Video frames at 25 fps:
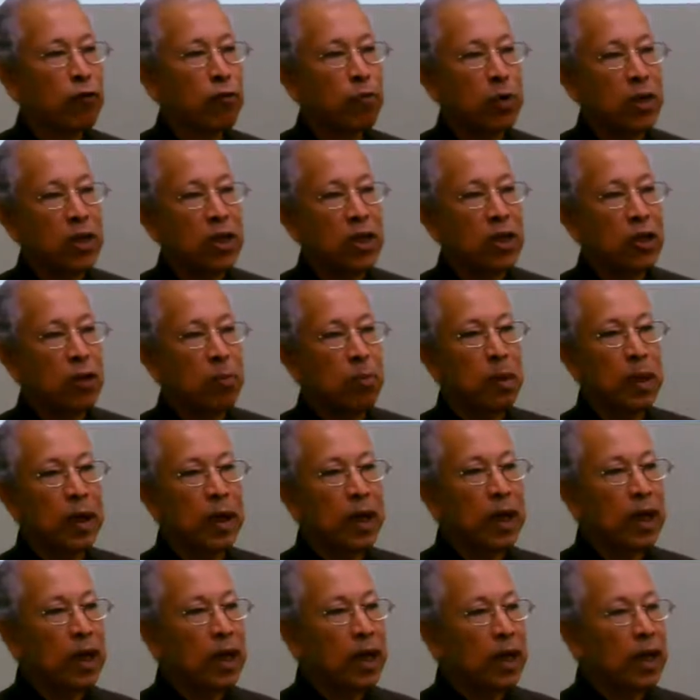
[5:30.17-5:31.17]
But in the
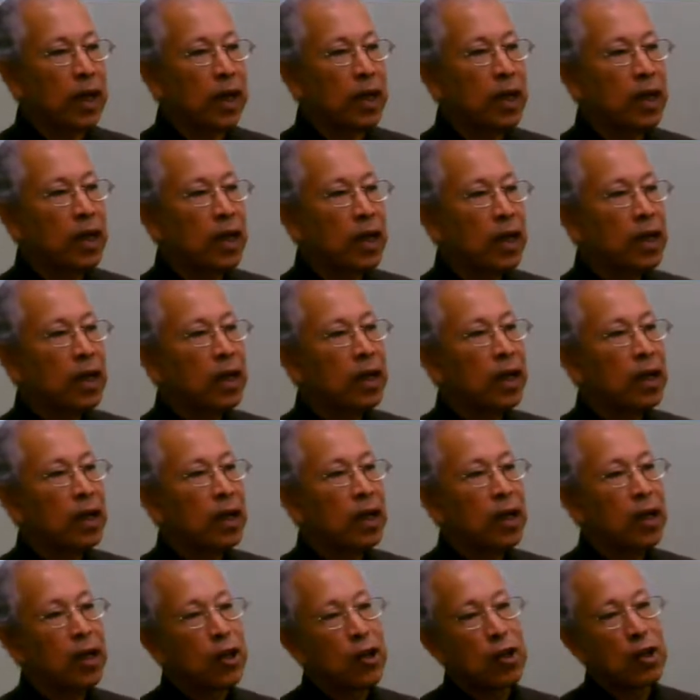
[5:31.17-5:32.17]
beginning,
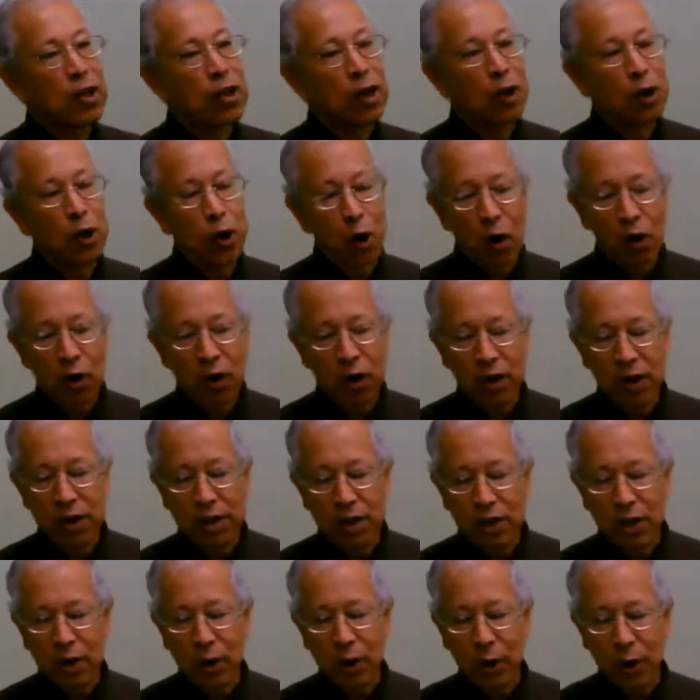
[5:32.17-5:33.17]
the law
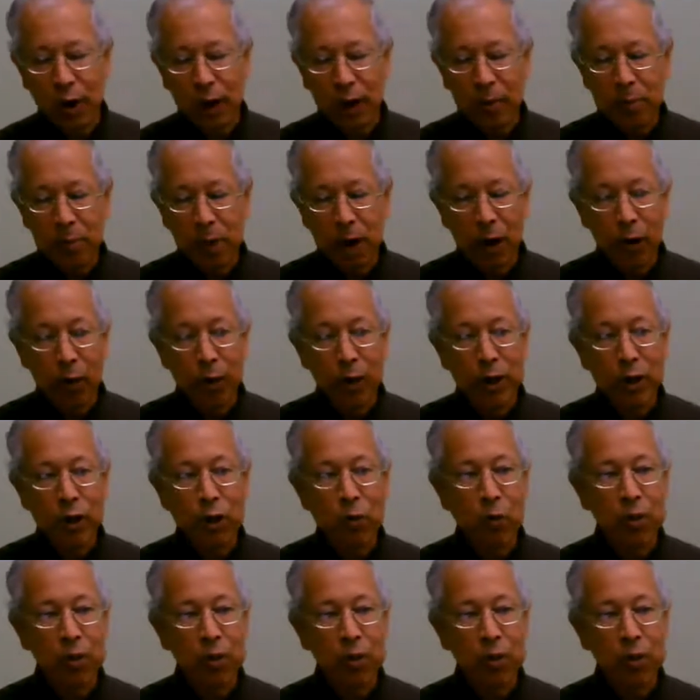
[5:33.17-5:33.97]
concerning marriage